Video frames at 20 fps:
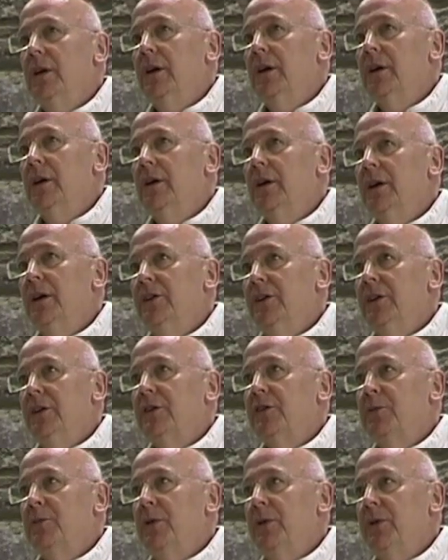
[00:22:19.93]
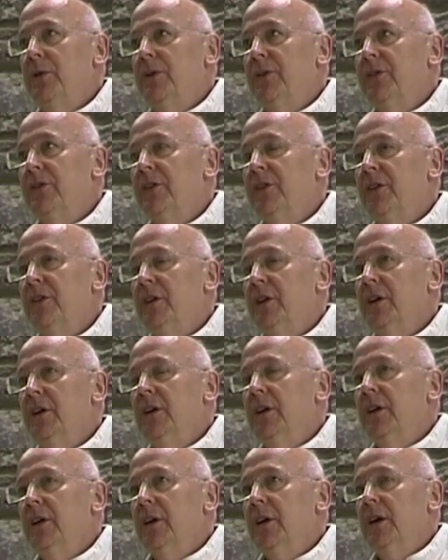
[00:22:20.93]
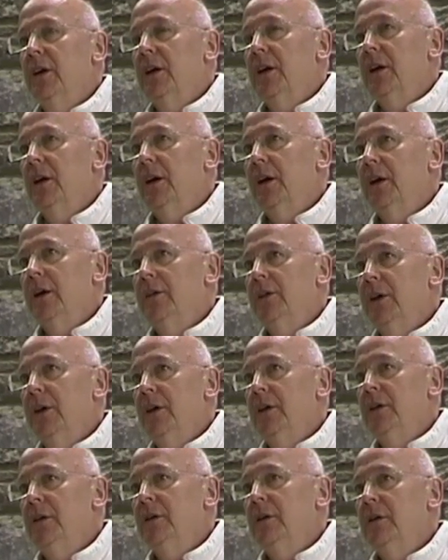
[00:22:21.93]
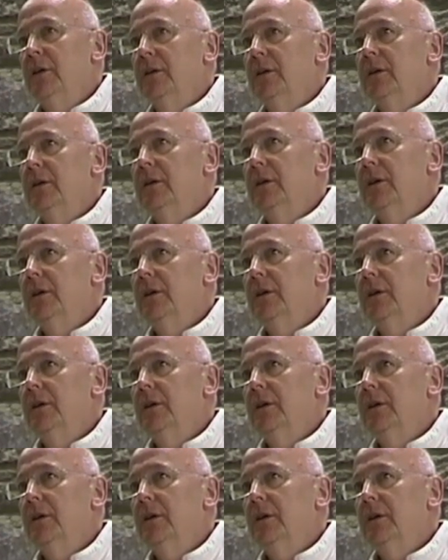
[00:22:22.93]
I did experience it. And then